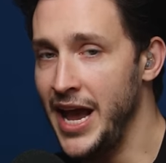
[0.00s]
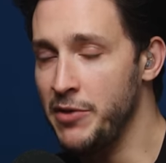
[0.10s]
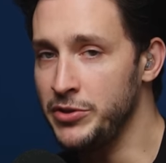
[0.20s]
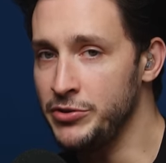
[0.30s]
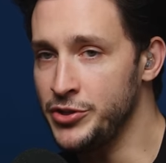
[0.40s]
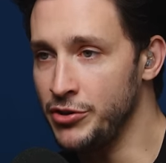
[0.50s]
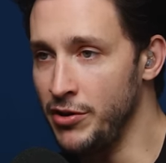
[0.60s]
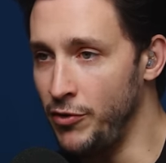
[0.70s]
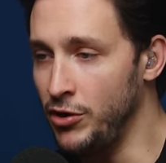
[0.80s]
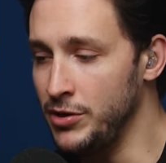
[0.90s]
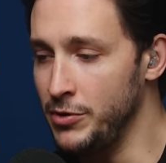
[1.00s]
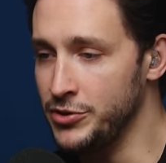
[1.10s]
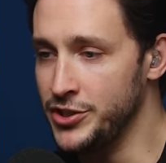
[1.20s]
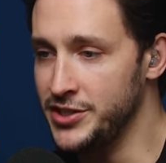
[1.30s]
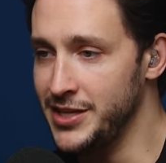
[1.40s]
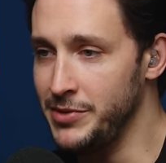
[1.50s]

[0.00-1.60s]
and when you turn off all emotions,